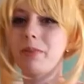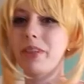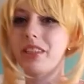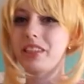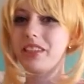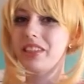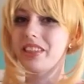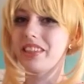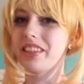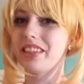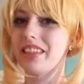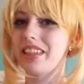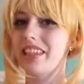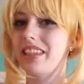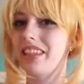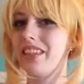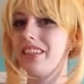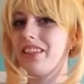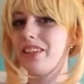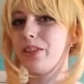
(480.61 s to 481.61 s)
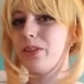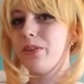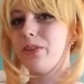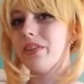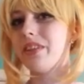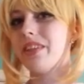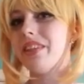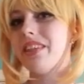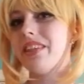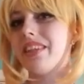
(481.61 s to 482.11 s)
pictures and do
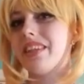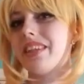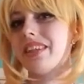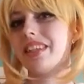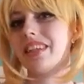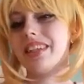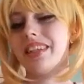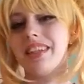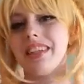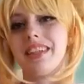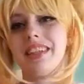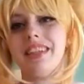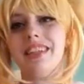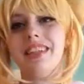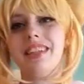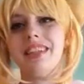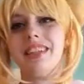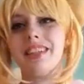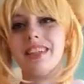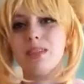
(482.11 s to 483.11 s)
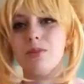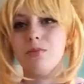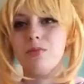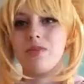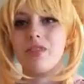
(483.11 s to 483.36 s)
some